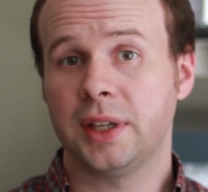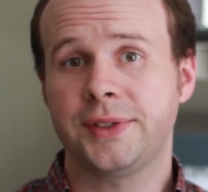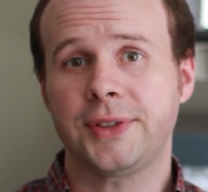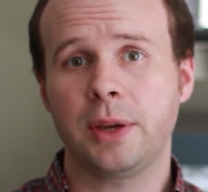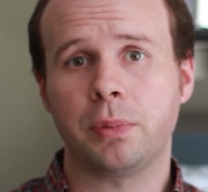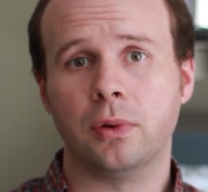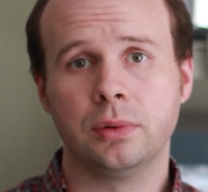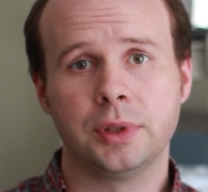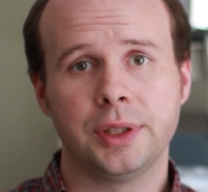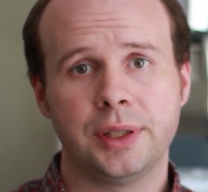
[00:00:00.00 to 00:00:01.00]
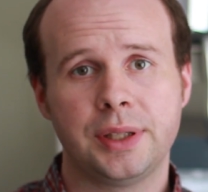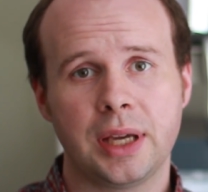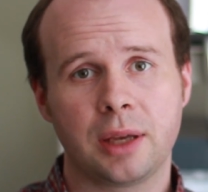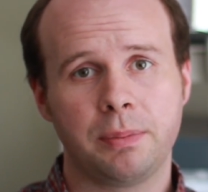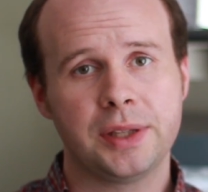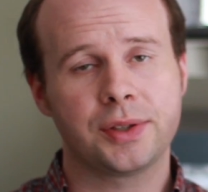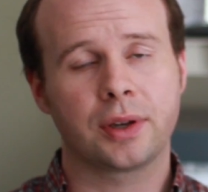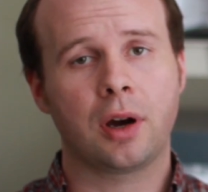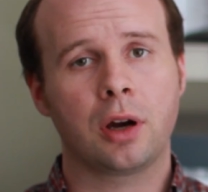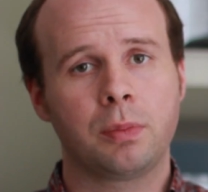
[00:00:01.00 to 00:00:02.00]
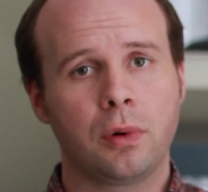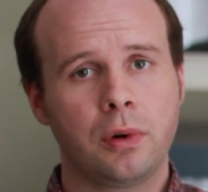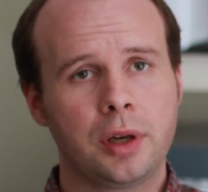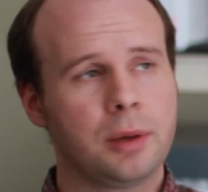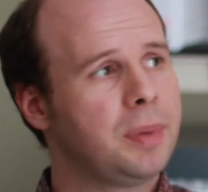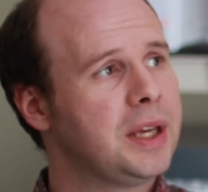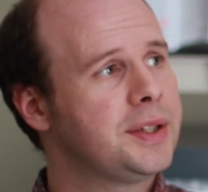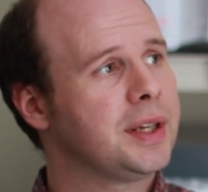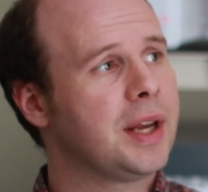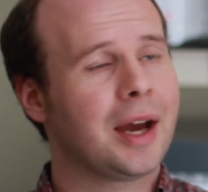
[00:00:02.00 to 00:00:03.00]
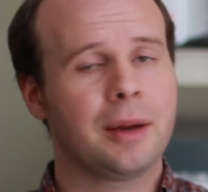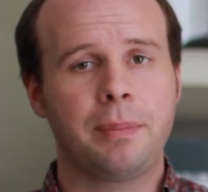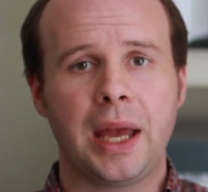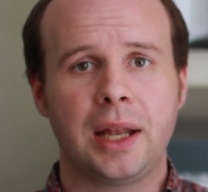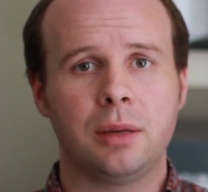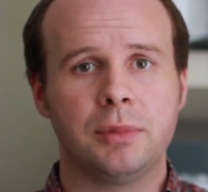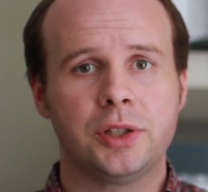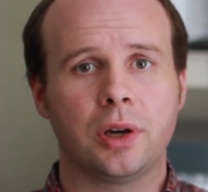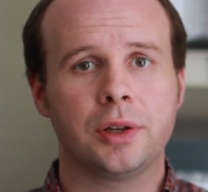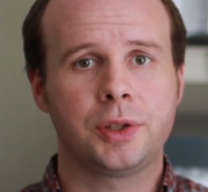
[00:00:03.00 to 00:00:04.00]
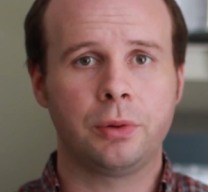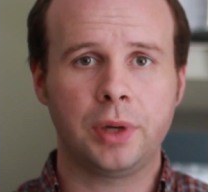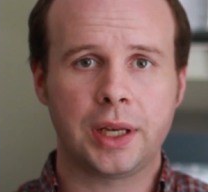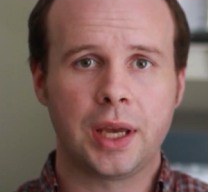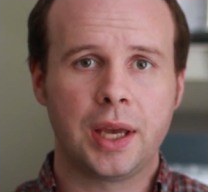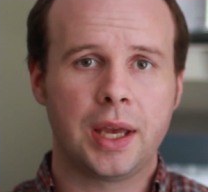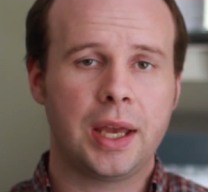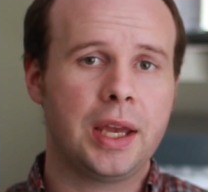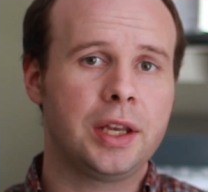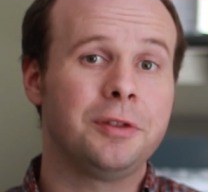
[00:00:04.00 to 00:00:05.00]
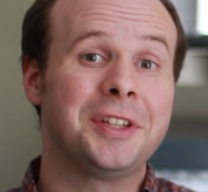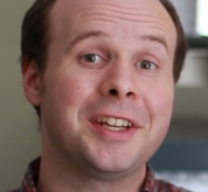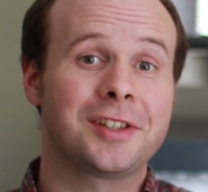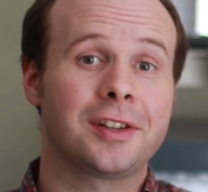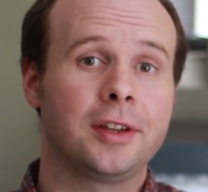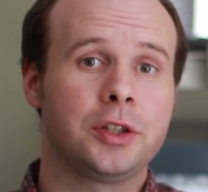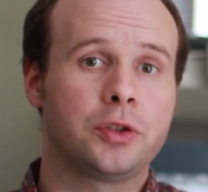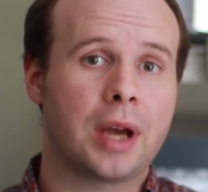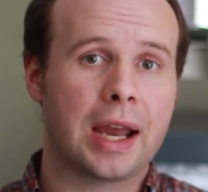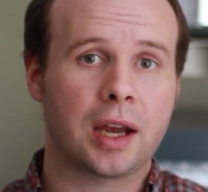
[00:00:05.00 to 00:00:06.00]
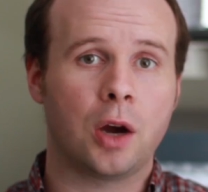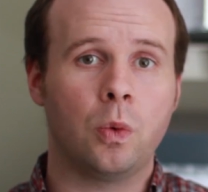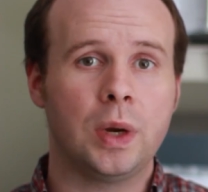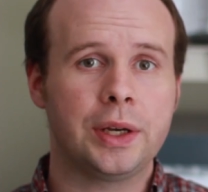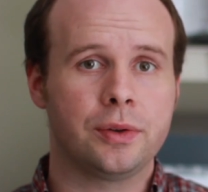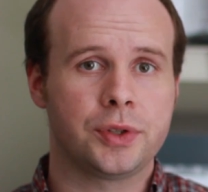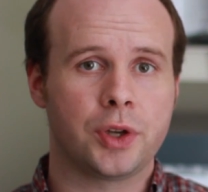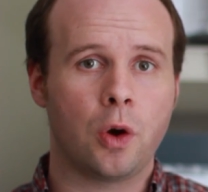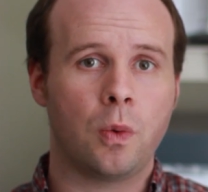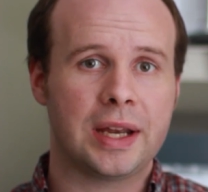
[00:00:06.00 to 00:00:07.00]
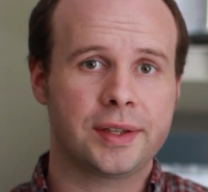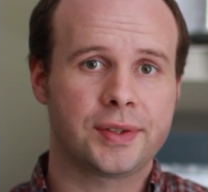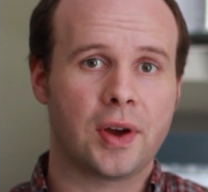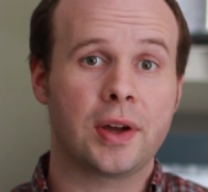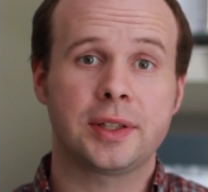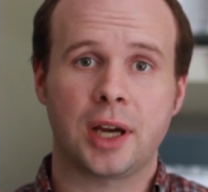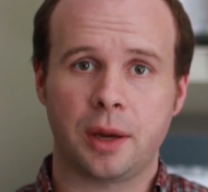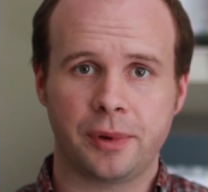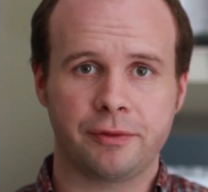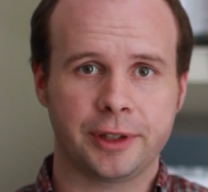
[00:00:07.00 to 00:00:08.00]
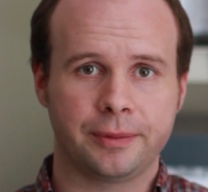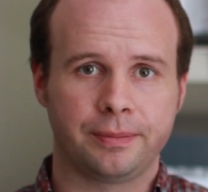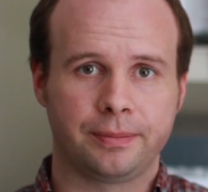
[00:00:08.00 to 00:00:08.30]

It's simple. You take a piece of cardboard, you paste an iPad image onto it, and you digitally track a Windows OS on top of it.